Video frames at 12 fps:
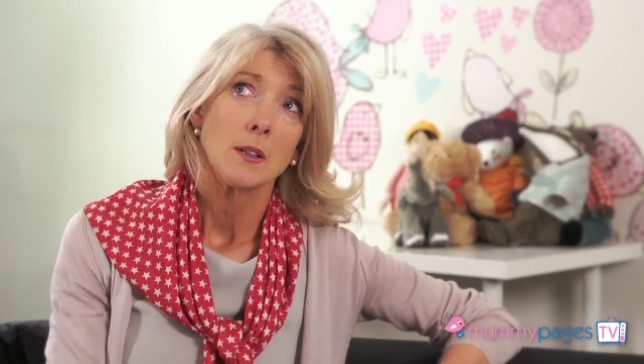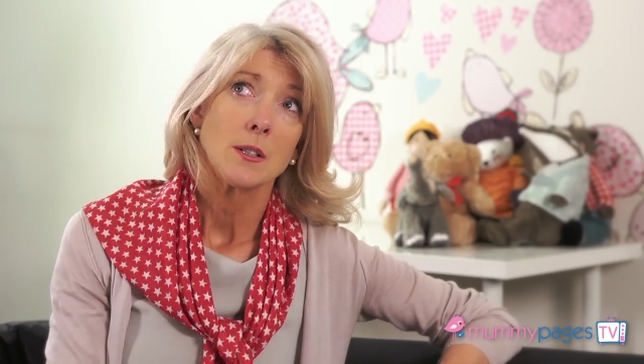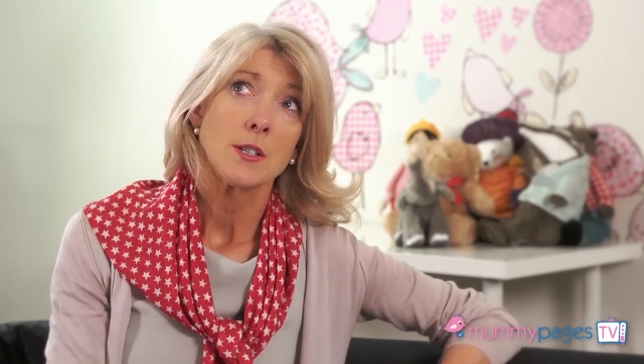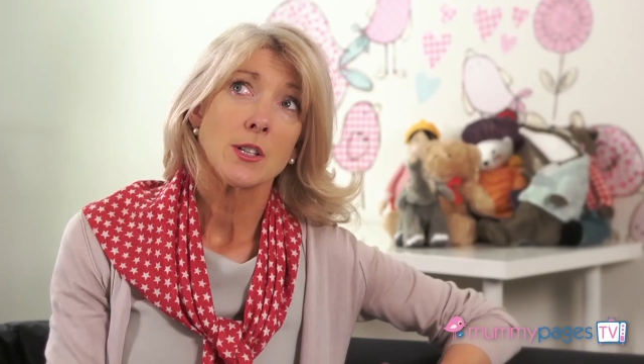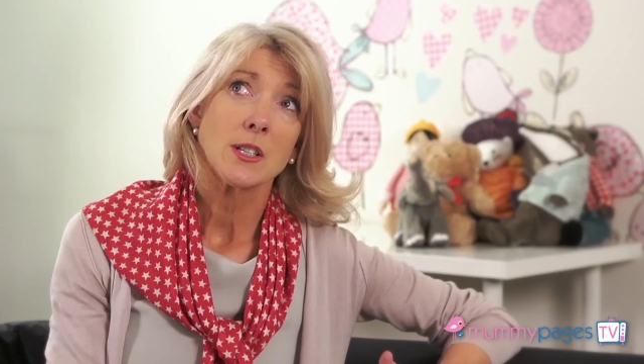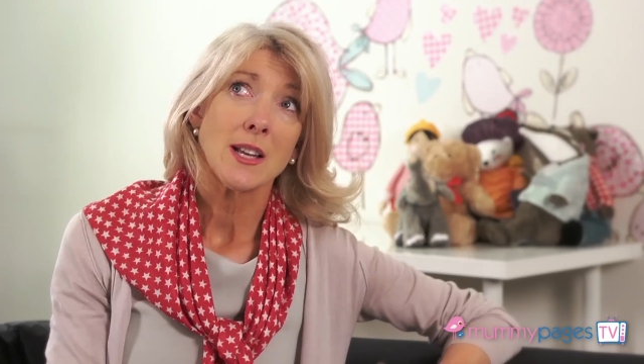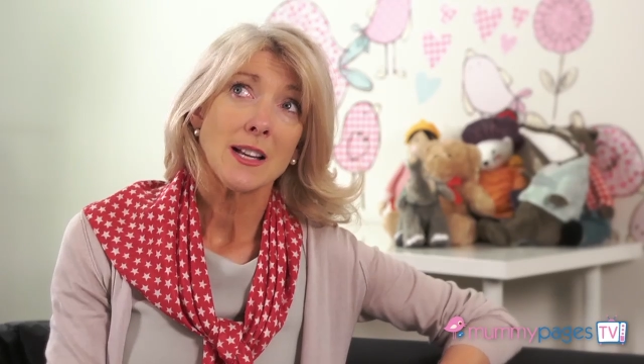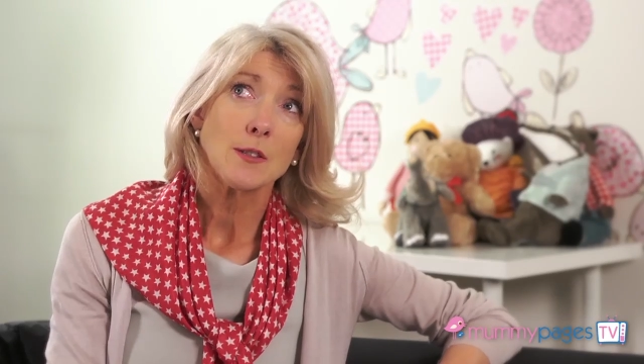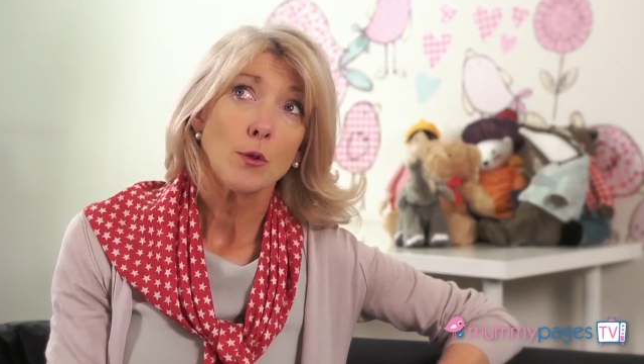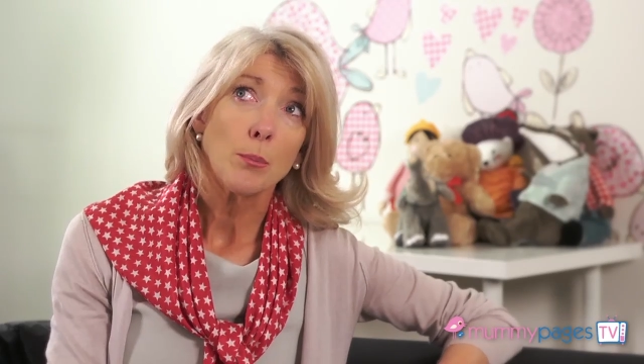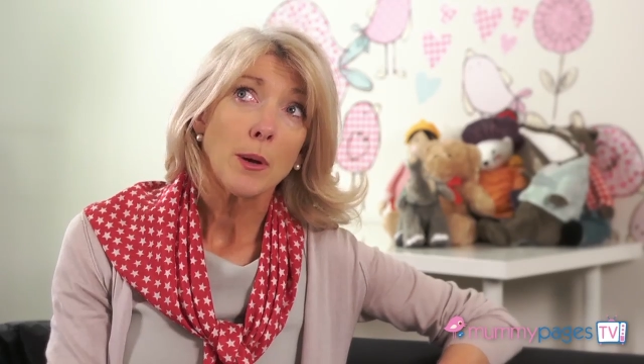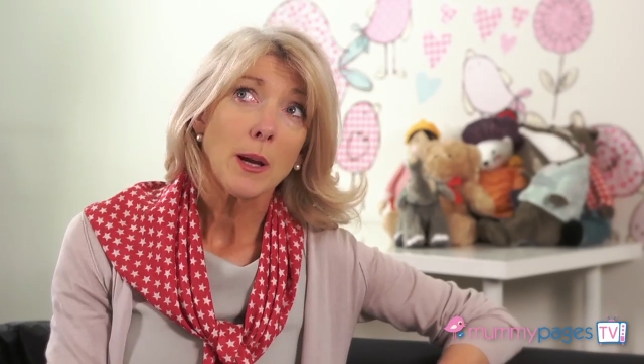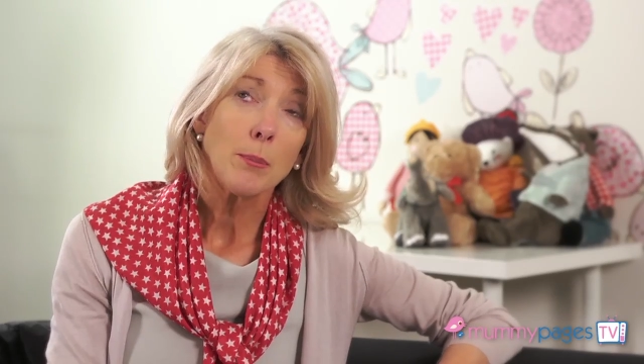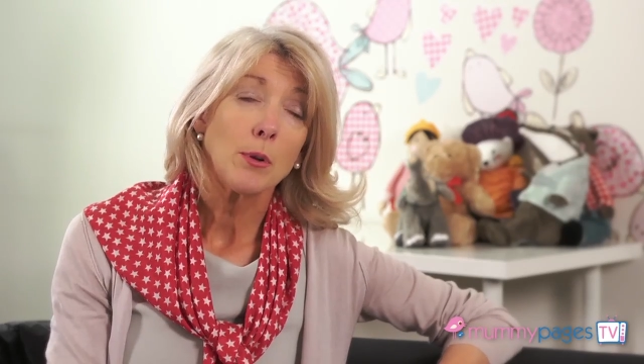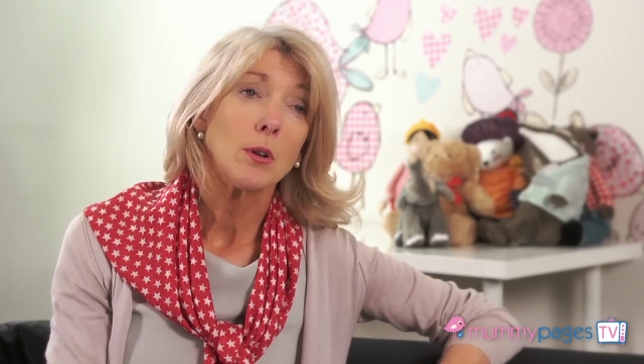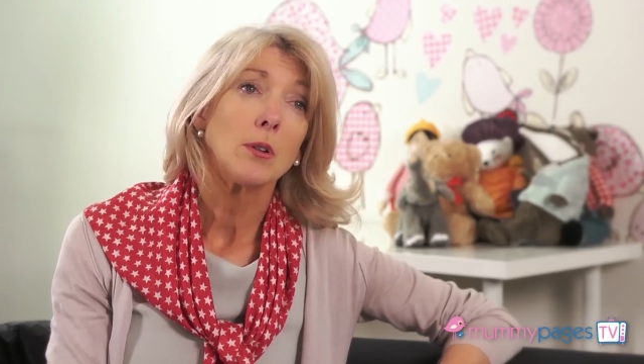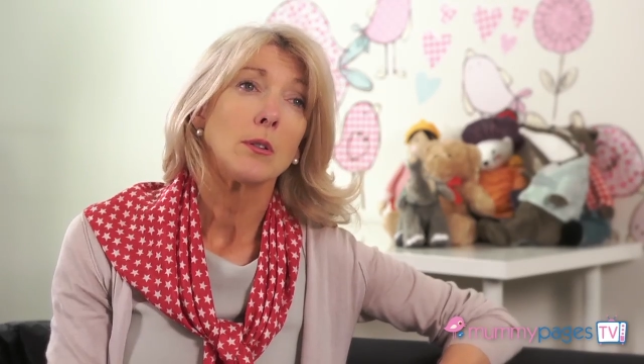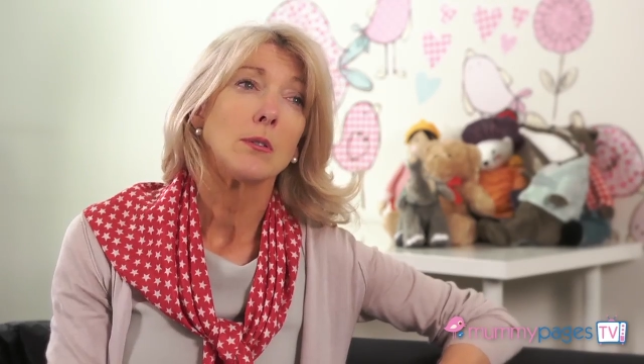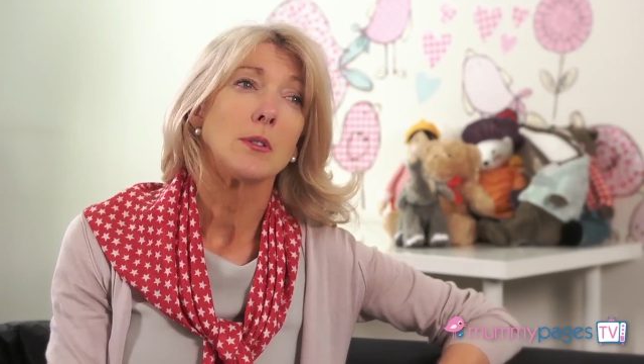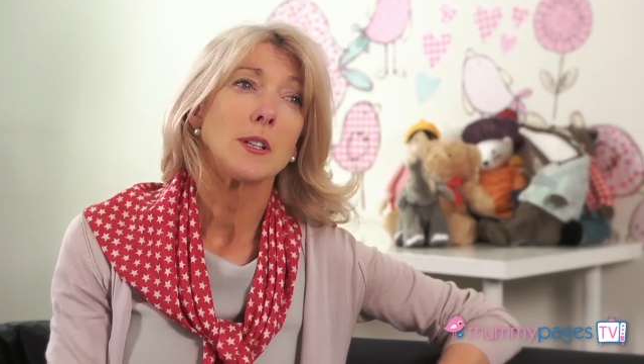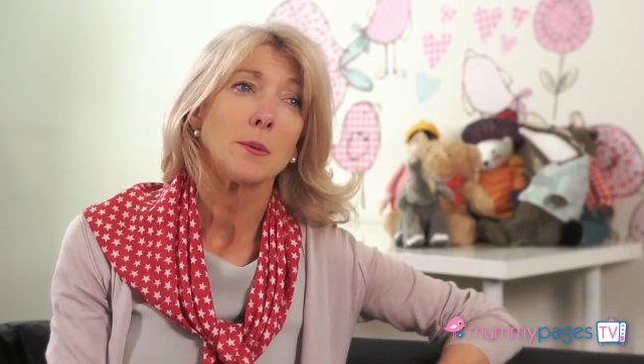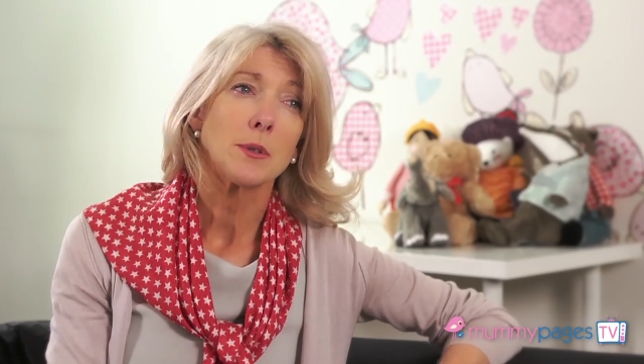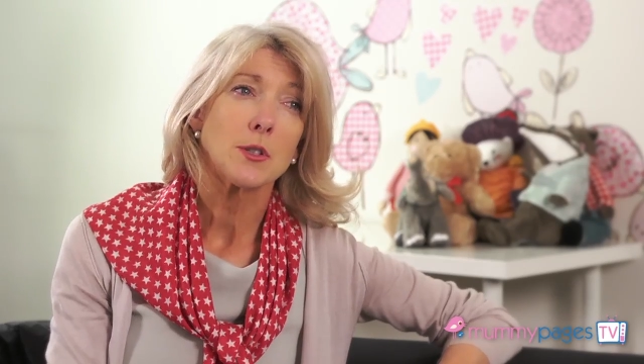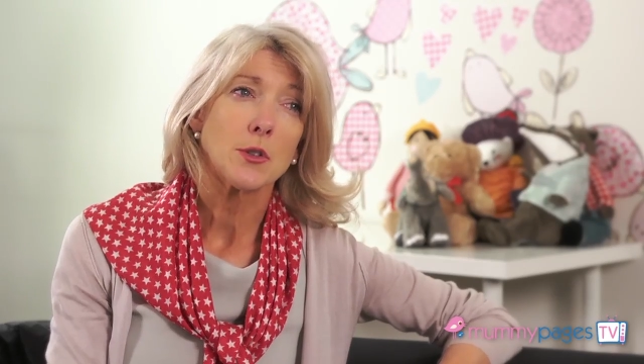Successful people who
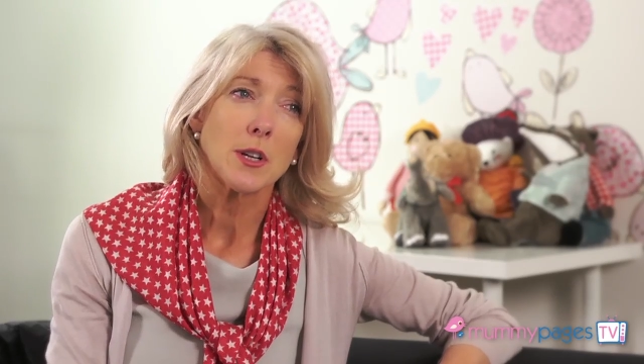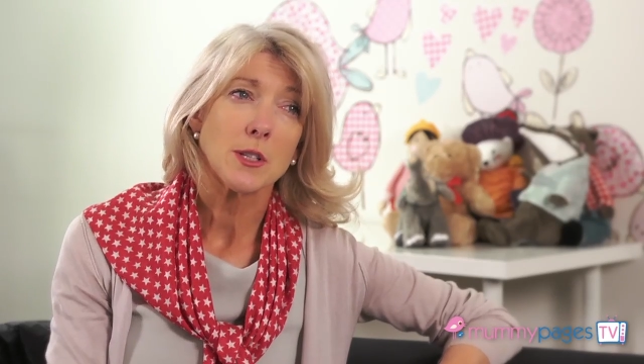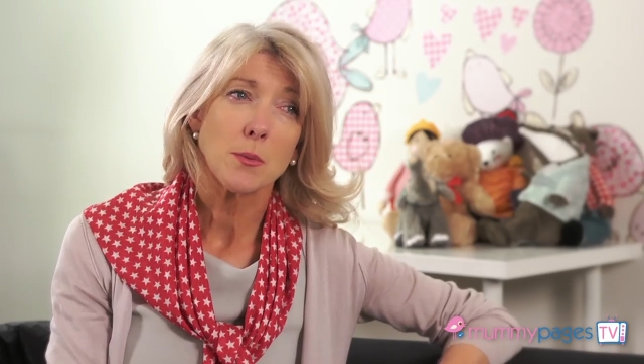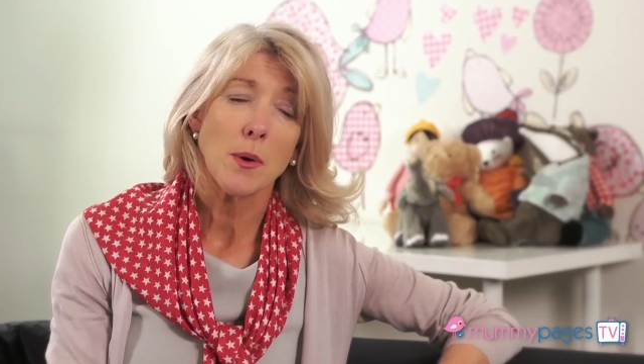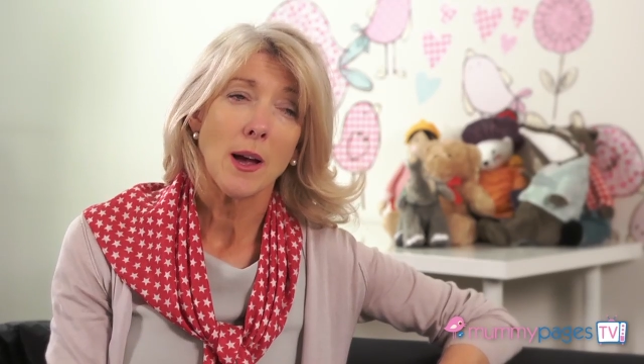deal with stress